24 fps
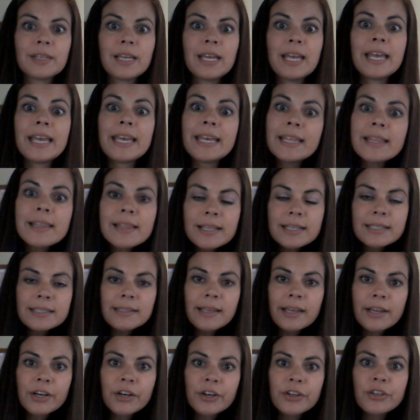In this
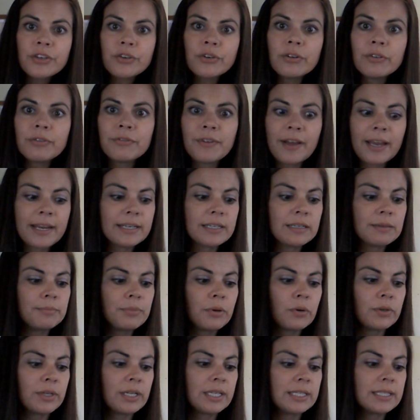layer, you'll find
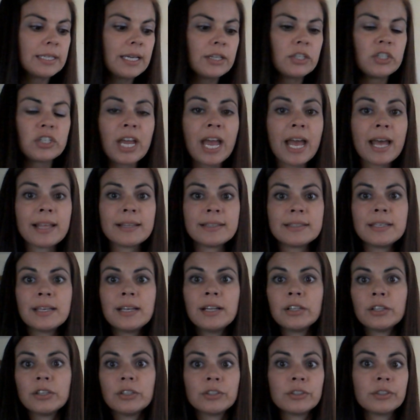components such as
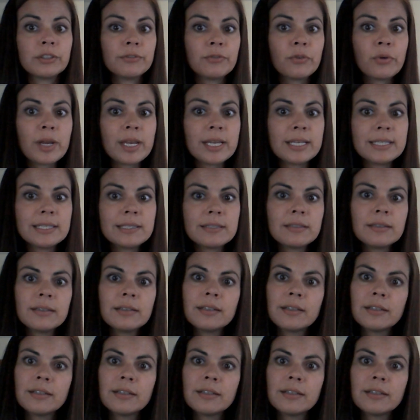learner voice,